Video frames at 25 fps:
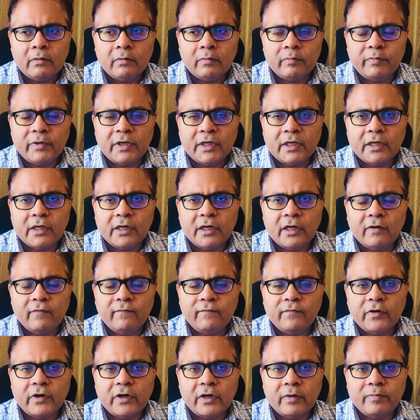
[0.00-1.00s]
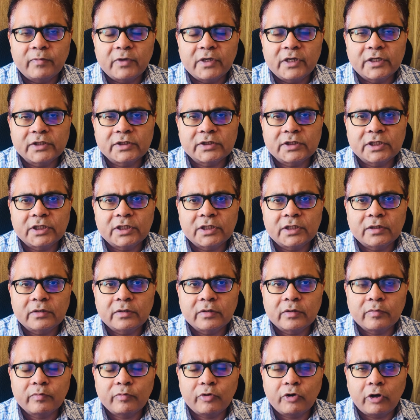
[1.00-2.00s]
big enough for a PhD
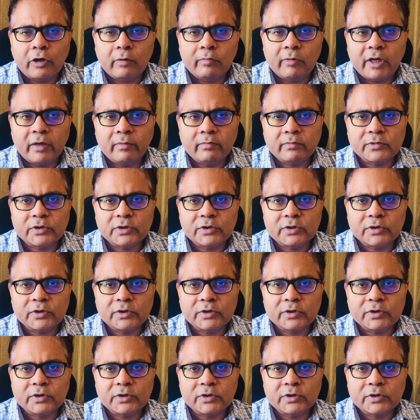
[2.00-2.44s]
problem.